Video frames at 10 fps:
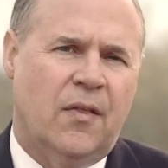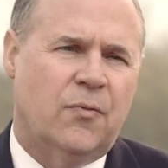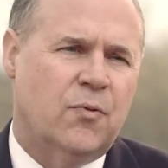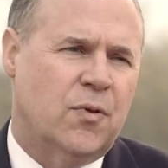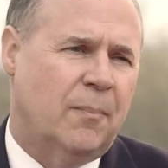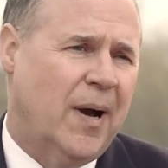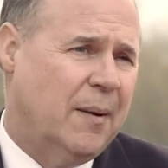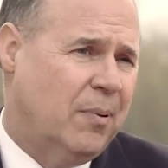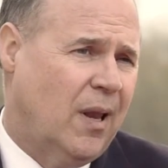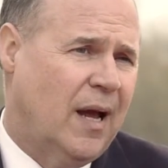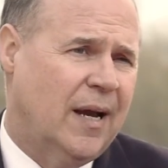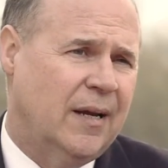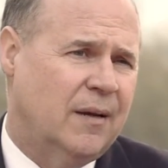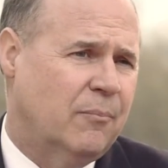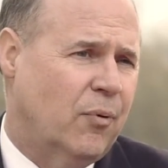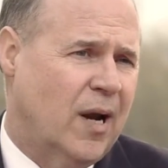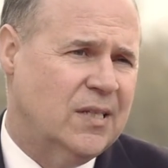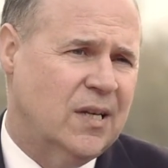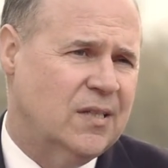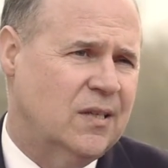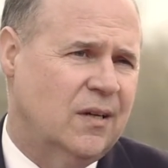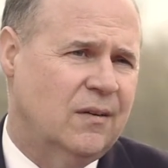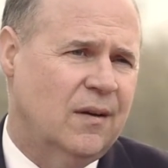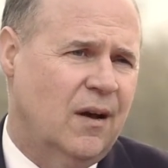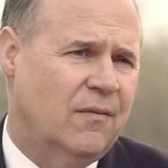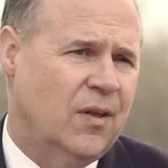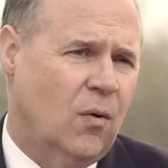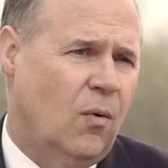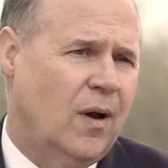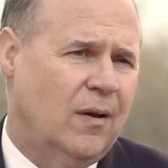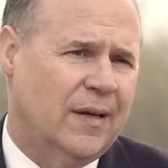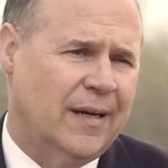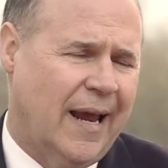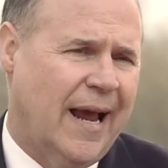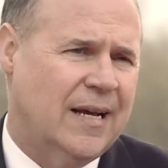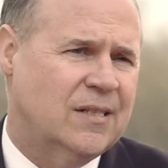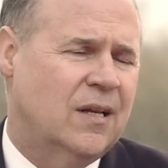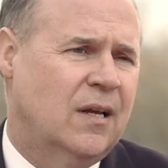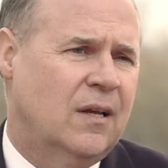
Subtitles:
through the pipeline and processing of the oil and gas